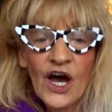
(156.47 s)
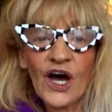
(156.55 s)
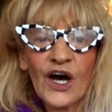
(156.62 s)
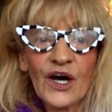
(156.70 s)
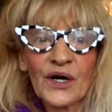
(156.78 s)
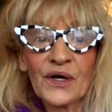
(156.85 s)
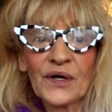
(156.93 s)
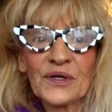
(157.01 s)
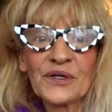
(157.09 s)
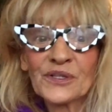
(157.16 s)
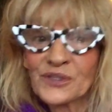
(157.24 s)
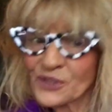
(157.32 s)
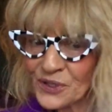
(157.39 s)

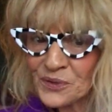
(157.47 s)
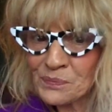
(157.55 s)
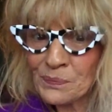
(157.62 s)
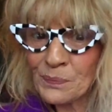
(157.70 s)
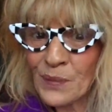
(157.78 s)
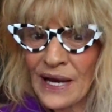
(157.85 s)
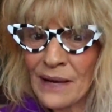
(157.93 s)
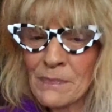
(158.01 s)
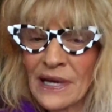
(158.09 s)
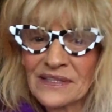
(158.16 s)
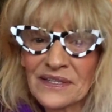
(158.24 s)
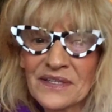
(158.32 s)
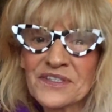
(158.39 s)
Your thought
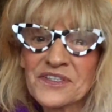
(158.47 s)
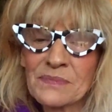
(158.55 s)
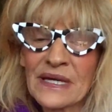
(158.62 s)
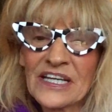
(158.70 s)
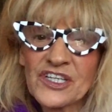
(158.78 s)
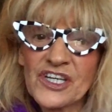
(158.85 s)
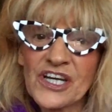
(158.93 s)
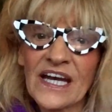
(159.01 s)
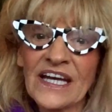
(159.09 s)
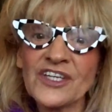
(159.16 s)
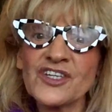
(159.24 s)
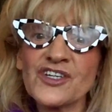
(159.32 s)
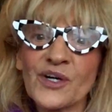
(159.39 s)
patterns may
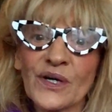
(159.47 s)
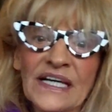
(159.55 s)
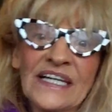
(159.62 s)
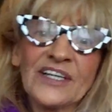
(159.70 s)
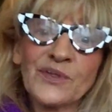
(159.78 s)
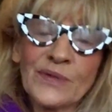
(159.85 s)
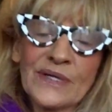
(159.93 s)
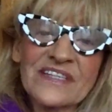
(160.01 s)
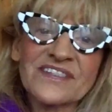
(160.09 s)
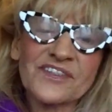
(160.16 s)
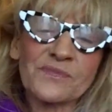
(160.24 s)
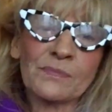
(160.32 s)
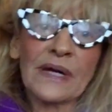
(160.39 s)
change, your
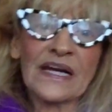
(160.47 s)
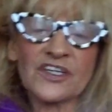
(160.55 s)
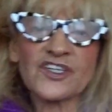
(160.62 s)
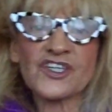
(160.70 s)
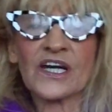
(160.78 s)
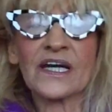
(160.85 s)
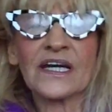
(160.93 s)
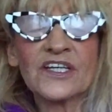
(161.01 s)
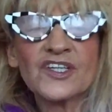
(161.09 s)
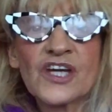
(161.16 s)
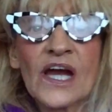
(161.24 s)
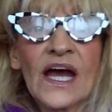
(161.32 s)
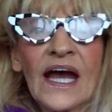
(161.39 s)
interests may
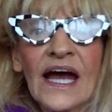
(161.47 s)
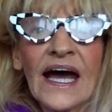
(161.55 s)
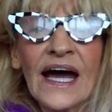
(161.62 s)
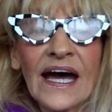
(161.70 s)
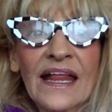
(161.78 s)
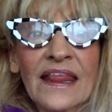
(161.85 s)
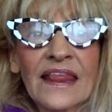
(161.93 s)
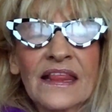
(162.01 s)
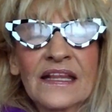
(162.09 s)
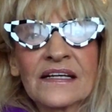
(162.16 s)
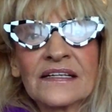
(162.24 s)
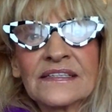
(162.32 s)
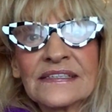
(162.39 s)
change, and
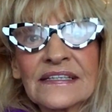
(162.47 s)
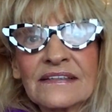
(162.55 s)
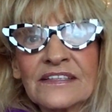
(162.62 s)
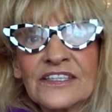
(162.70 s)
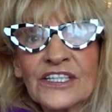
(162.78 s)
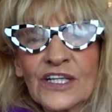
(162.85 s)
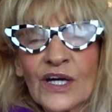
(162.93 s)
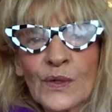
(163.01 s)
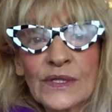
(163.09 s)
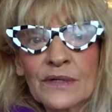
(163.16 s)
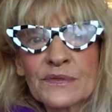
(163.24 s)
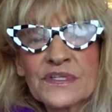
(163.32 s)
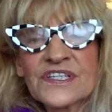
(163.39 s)

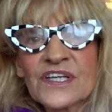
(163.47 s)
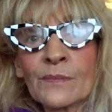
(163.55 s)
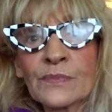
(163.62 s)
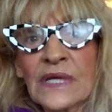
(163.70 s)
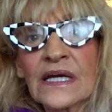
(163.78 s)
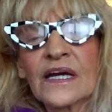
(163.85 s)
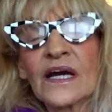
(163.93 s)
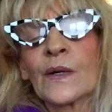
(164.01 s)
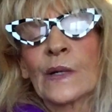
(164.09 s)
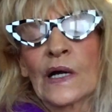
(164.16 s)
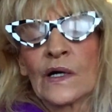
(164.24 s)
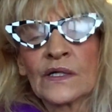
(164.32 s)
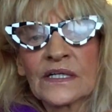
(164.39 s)
there is something
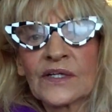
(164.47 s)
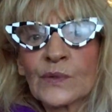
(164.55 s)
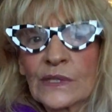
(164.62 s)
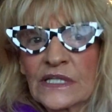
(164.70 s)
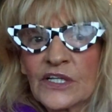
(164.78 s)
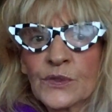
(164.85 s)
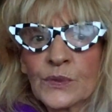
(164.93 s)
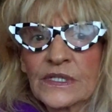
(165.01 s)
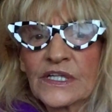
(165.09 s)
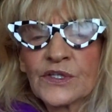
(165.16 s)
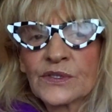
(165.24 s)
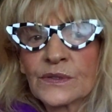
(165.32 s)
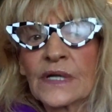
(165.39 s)
going on in
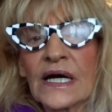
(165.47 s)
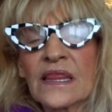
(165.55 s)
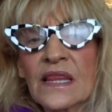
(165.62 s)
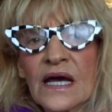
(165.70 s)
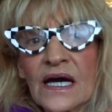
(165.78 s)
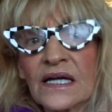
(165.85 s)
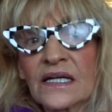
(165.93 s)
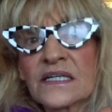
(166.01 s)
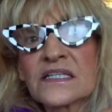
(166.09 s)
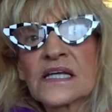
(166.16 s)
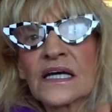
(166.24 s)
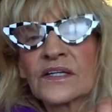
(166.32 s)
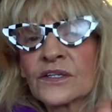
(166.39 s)
2022, and that
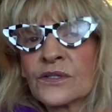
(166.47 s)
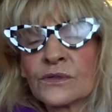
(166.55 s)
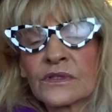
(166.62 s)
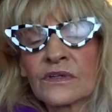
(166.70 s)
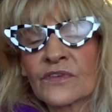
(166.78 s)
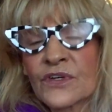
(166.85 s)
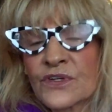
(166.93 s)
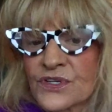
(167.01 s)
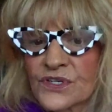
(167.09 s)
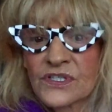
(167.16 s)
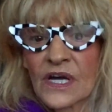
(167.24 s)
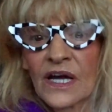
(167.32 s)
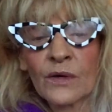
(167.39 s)
is that the
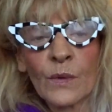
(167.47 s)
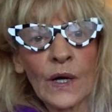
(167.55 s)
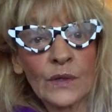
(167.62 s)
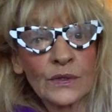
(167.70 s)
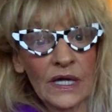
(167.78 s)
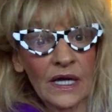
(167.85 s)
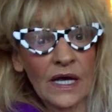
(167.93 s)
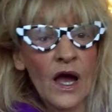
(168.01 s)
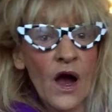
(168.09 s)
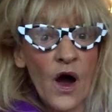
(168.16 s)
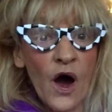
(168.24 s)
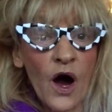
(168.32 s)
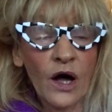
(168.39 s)
universes are grounding
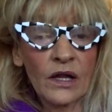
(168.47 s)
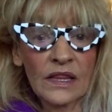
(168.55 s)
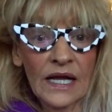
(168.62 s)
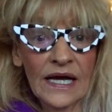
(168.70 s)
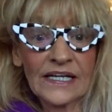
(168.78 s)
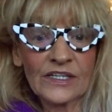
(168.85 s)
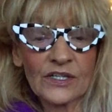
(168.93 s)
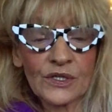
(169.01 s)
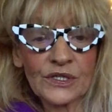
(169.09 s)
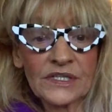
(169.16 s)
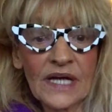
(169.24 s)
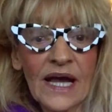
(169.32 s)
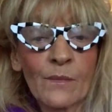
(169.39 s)
on light
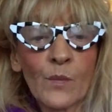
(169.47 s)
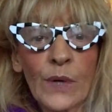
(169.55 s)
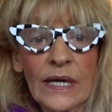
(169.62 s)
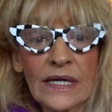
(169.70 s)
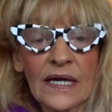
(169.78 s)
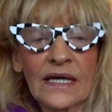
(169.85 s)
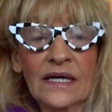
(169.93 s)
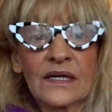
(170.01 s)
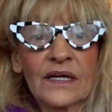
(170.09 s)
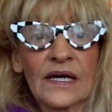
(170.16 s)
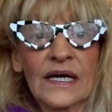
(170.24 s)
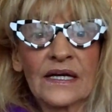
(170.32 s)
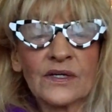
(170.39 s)
earth and bringing
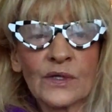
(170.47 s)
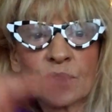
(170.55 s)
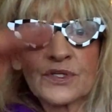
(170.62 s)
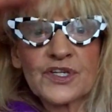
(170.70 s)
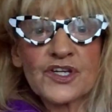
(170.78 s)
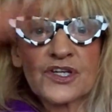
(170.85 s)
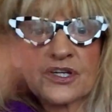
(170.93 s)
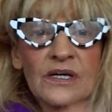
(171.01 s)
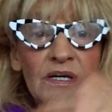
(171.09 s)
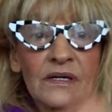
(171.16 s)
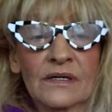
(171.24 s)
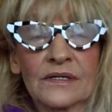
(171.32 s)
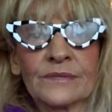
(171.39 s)
a huge,
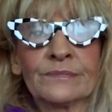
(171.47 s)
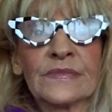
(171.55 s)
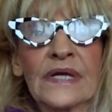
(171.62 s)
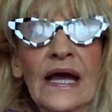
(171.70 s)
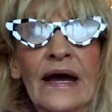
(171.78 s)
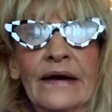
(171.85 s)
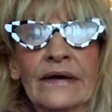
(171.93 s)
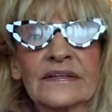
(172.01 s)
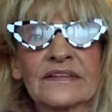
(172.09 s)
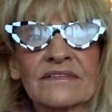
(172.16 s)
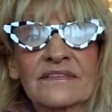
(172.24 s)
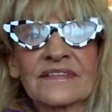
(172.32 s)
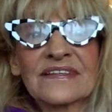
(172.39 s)

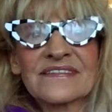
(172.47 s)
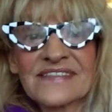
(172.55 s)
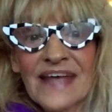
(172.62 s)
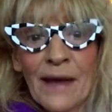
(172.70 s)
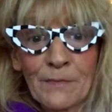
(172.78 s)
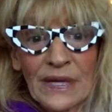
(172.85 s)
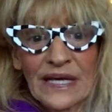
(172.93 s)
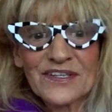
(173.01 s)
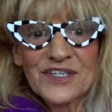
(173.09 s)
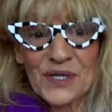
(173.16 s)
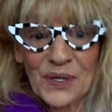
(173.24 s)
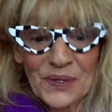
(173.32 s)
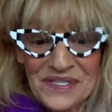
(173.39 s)
the stepping
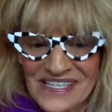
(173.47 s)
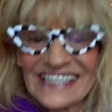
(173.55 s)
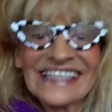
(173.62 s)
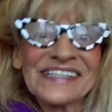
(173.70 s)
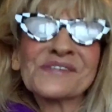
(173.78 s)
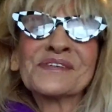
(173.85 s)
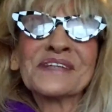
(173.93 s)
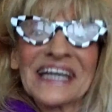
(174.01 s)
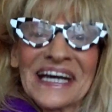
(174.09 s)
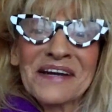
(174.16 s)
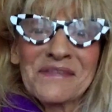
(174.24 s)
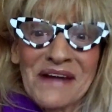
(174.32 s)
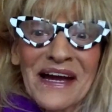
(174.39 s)
stones into the
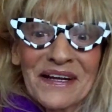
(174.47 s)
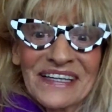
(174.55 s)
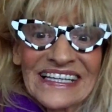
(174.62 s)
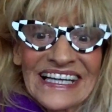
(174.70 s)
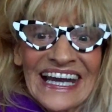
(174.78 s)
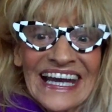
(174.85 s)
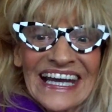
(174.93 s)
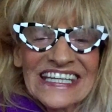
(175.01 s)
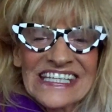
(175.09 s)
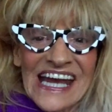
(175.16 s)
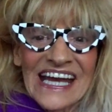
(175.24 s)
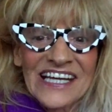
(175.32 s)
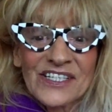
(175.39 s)
Aquarian age,
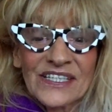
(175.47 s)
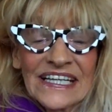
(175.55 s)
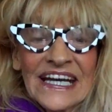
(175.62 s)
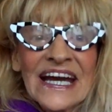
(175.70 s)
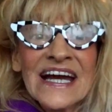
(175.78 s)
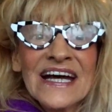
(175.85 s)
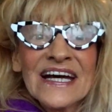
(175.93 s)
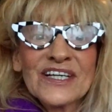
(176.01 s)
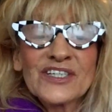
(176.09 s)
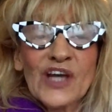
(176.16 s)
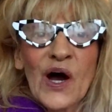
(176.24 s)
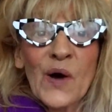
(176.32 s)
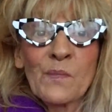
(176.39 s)
actually.
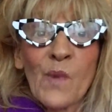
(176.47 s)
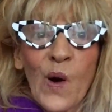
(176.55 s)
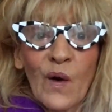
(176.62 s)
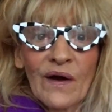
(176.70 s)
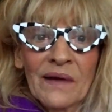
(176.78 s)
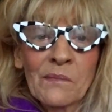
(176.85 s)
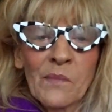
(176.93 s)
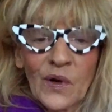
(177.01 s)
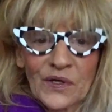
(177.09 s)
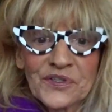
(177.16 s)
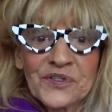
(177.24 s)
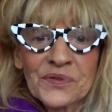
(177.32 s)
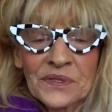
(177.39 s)
So more and more
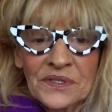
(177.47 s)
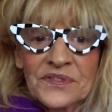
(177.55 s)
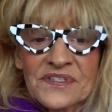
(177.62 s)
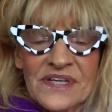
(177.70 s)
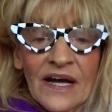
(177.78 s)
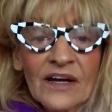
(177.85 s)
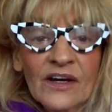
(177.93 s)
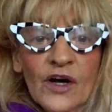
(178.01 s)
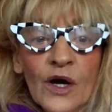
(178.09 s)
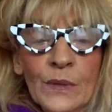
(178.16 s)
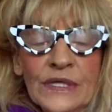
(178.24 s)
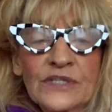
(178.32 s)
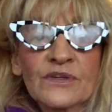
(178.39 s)
truths are
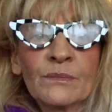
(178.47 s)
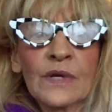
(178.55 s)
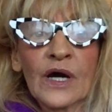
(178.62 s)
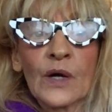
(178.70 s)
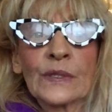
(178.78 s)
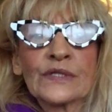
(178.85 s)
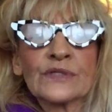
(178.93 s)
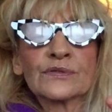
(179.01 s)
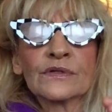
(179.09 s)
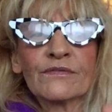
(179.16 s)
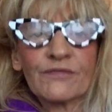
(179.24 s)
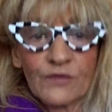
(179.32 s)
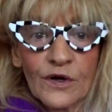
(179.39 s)
going to blow into
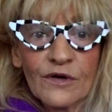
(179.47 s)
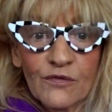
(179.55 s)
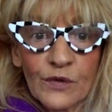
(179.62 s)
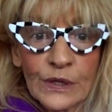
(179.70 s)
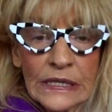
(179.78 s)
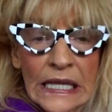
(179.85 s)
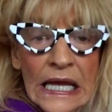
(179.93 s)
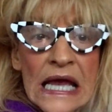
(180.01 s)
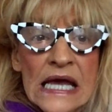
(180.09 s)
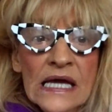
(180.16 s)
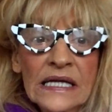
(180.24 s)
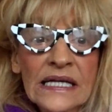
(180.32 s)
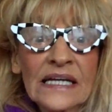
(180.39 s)
the forefront.
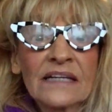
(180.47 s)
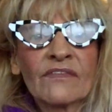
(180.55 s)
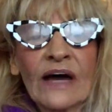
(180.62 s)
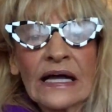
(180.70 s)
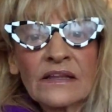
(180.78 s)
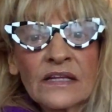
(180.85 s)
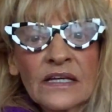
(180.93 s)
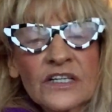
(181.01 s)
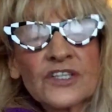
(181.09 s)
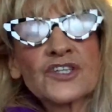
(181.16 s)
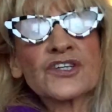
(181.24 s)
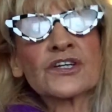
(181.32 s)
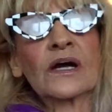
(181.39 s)
The
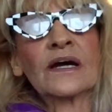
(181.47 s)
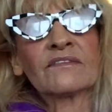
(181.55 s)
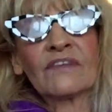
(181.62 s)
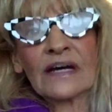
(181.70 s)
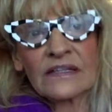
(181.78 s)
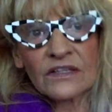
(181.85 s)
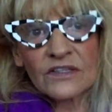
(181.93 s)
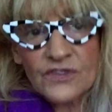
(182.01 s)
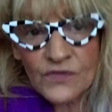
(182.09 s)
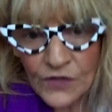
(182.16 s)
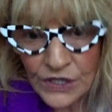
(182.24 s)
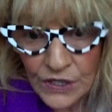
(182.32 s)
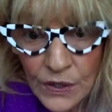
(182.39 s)
advantage
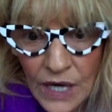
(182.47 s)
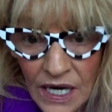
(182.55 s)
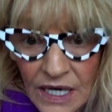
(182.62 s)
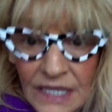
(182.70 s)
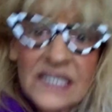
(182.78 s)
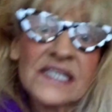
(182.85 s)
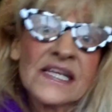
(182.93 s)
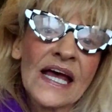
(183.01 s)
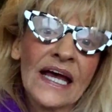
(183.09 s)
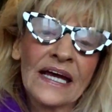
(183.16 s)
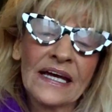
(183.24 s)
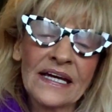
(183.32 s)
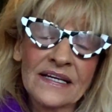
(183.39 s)
for you guys
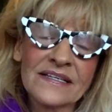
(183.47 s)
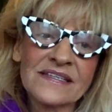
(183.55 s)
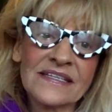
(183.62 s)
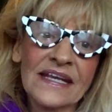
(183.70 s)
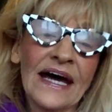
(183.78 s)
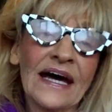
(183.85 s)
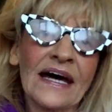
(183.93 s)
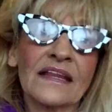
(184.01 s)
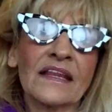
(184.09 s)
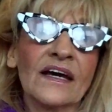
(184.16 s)
is that